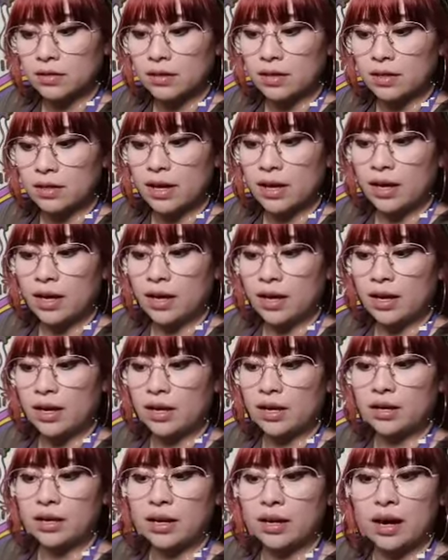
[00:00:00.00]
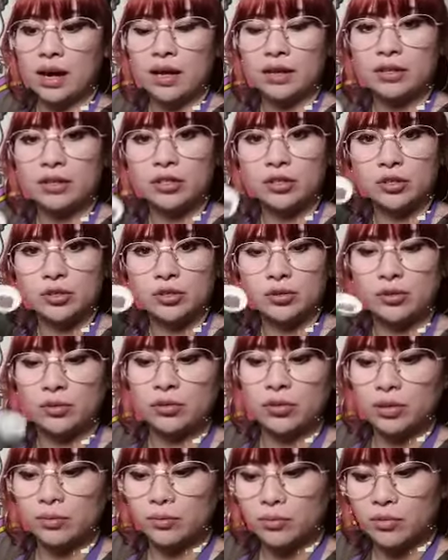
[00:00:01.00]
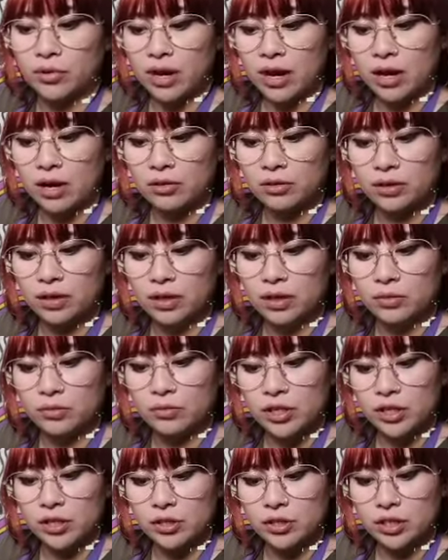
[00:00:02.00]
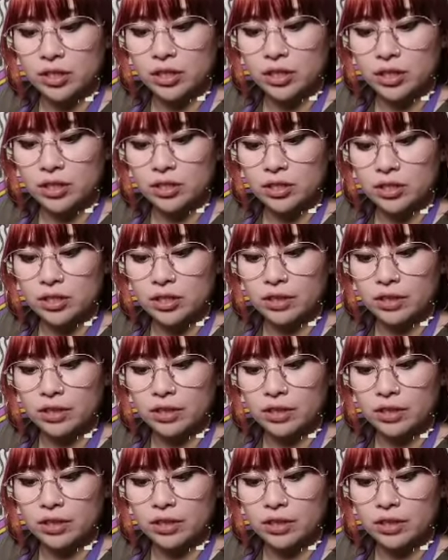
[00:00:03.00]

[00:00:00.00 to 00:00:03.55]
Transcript: and add it to the brown that we just